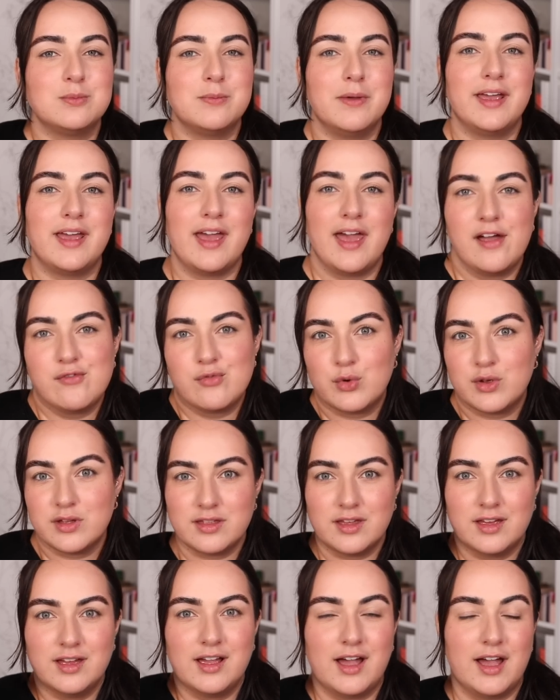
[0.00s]
make
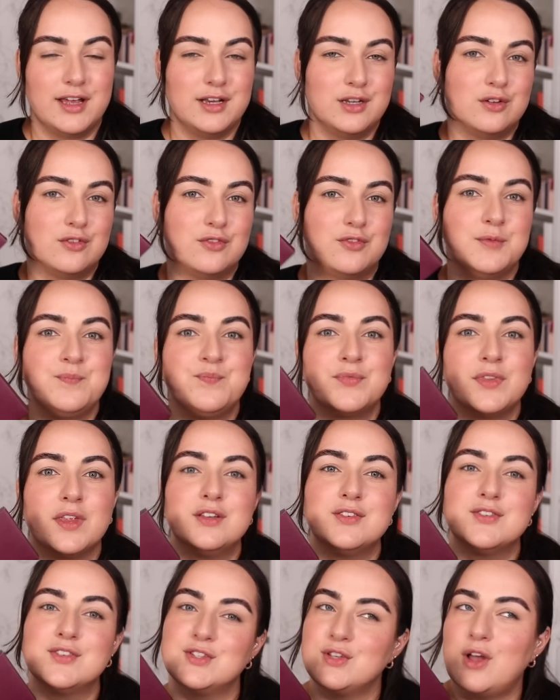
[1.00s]
everything kind of
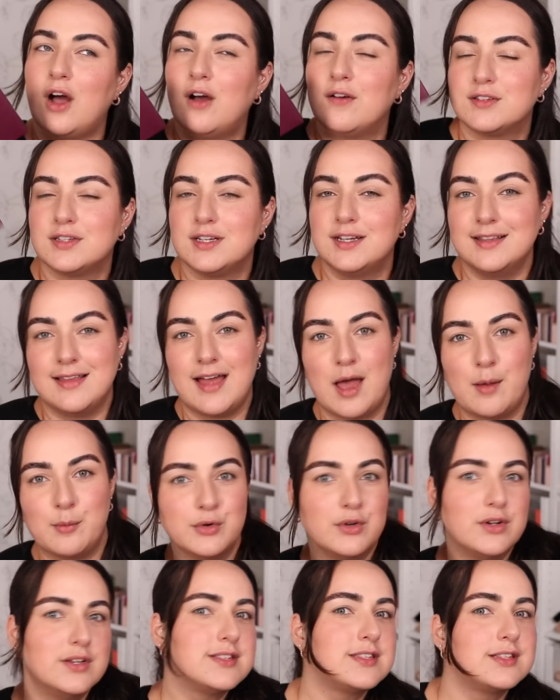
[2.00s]
soft
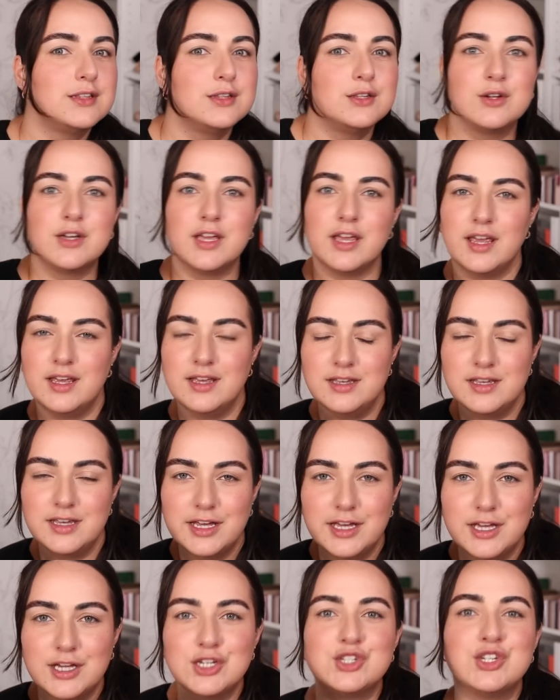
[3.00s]
glamorous looking
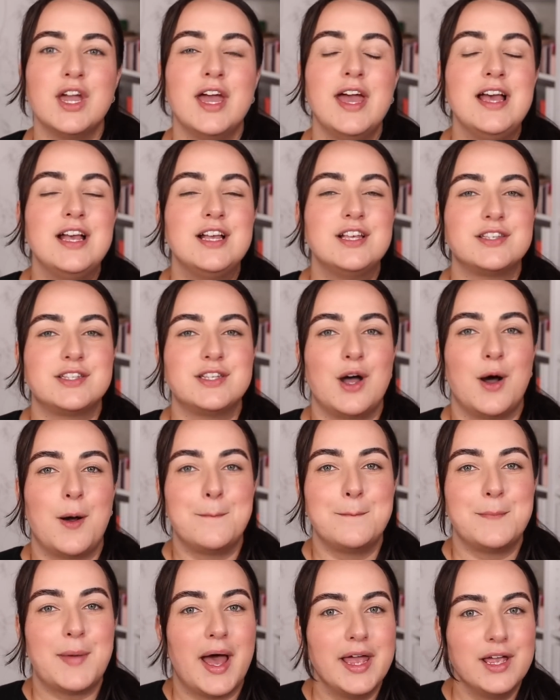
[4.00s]
ish so
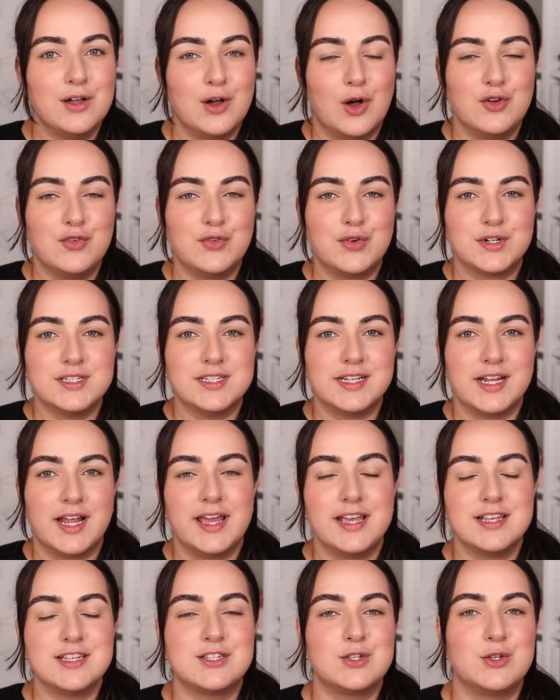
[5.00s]
my goal for
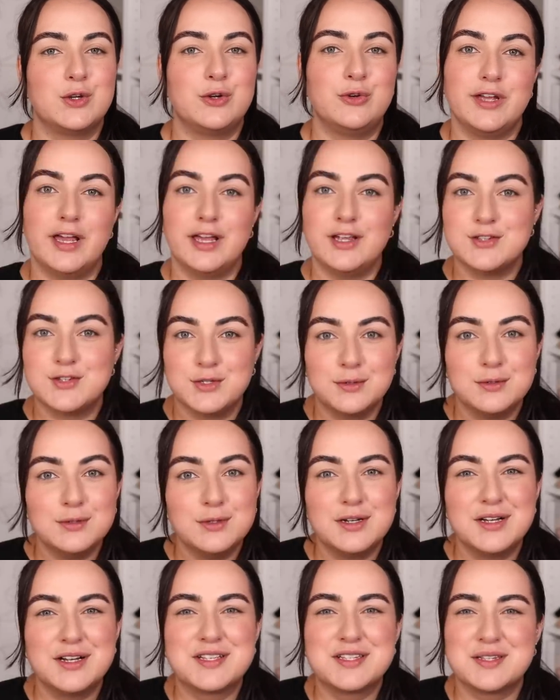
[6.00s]
today is to create two
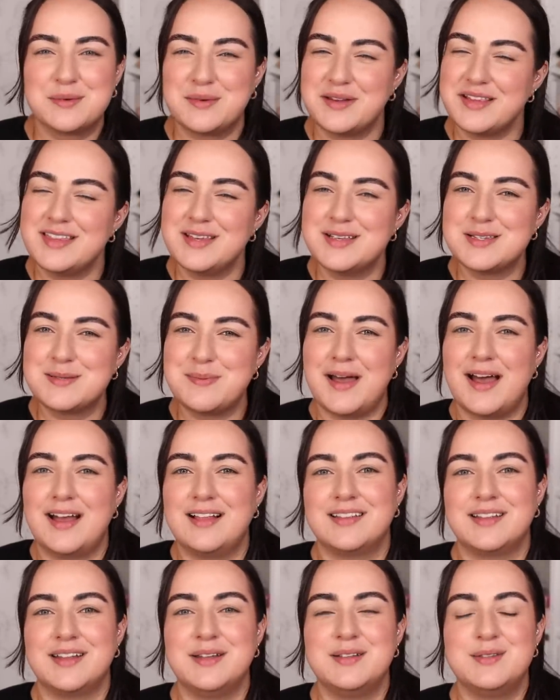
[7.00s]
looks with this
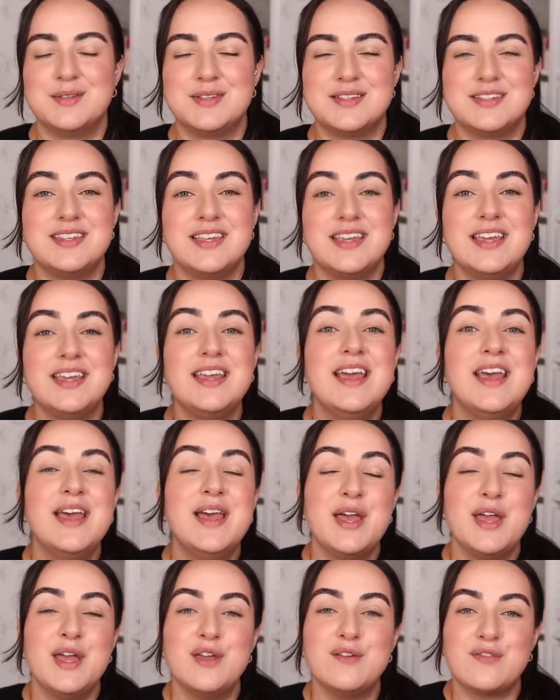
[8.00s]
palette and to see
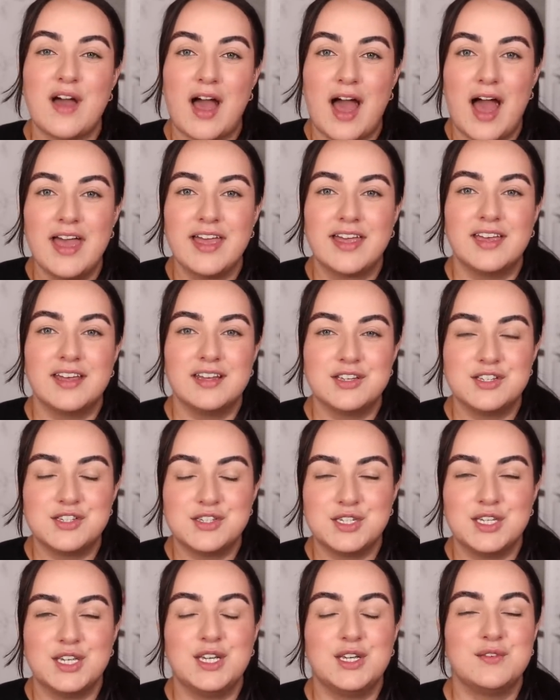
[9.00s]
if I can
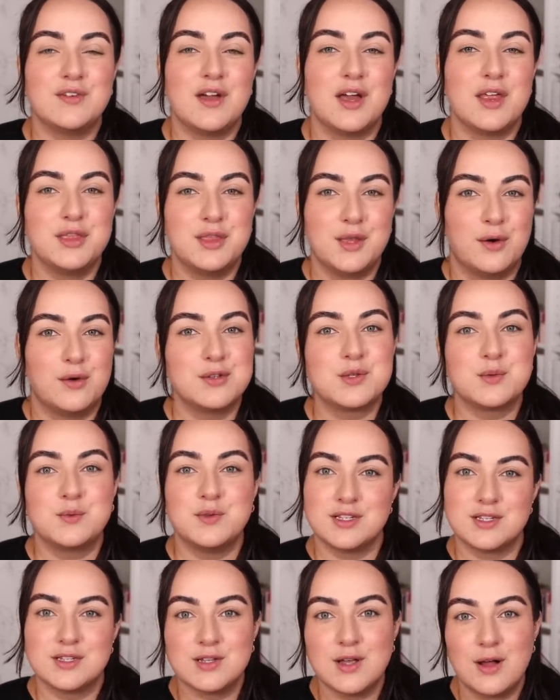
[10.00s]
achieve those
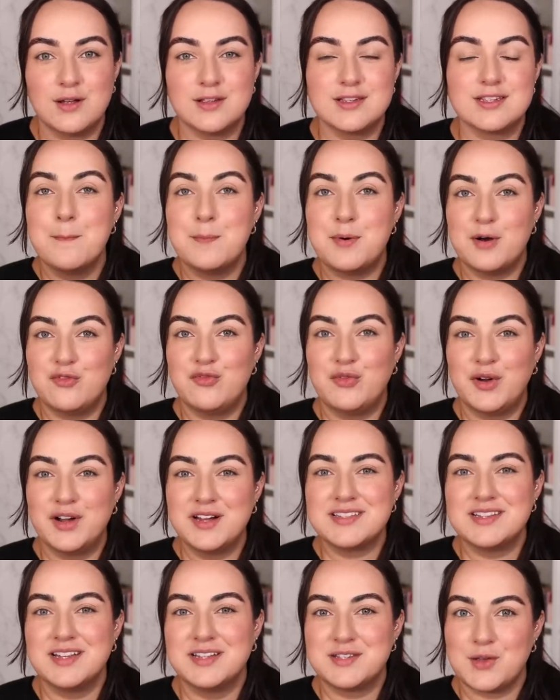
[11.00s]
results but
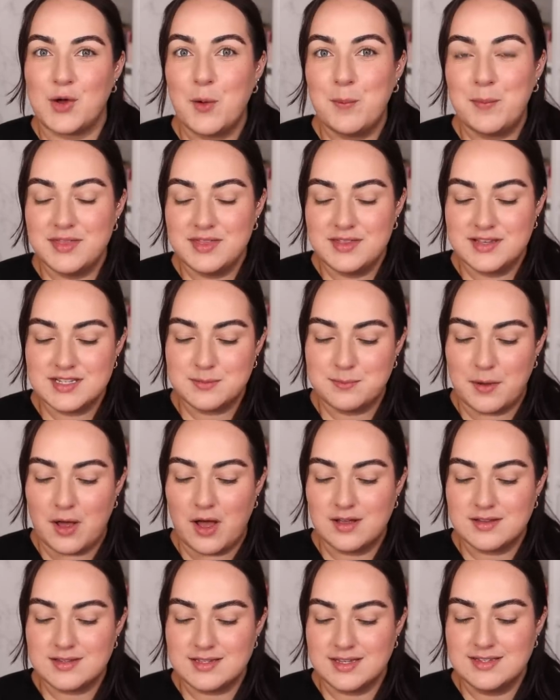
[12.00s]
first let's open this
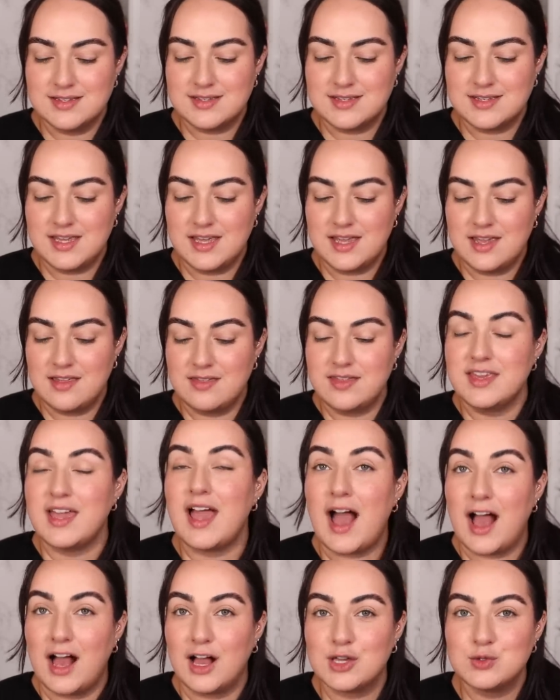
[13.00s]
box and see the
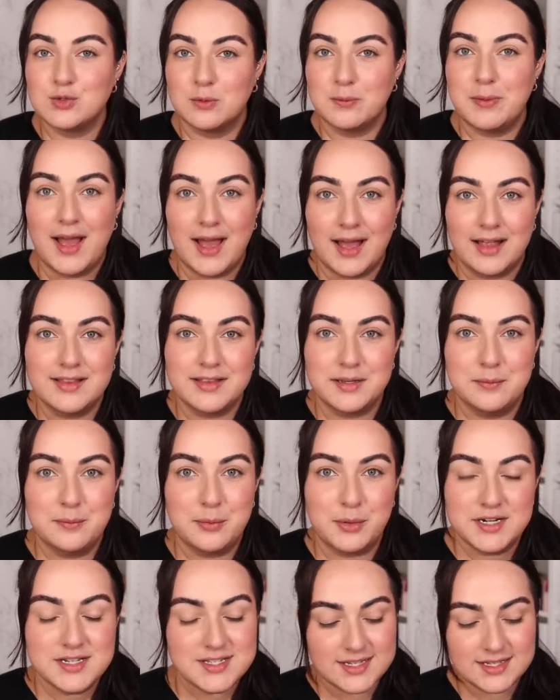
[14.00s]
actual palette in
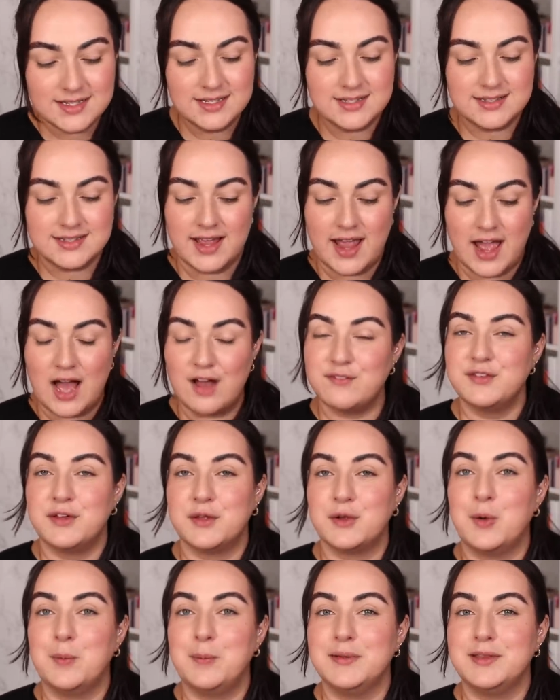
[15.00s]
person because I have
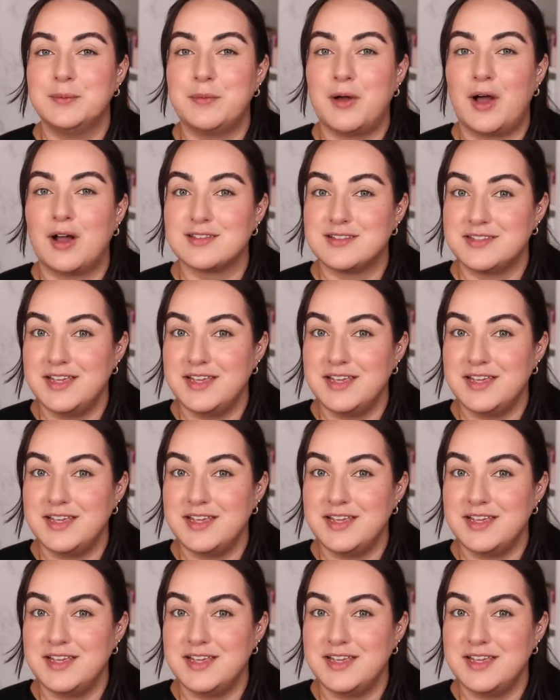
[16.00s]
not opened the box